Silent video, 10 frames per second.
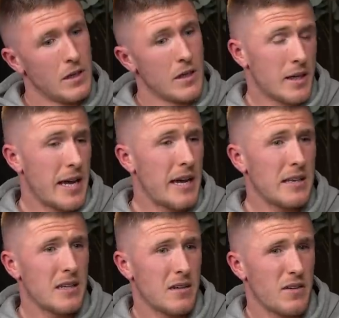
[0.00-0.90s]
Yeah,
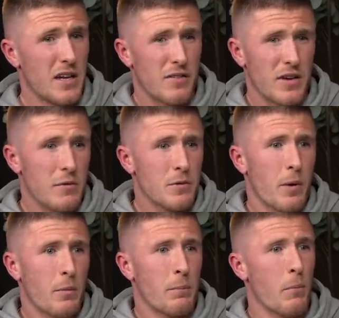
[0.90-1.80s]
lad, I think it was
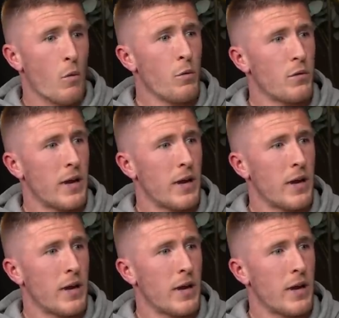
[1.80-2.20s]
probably both.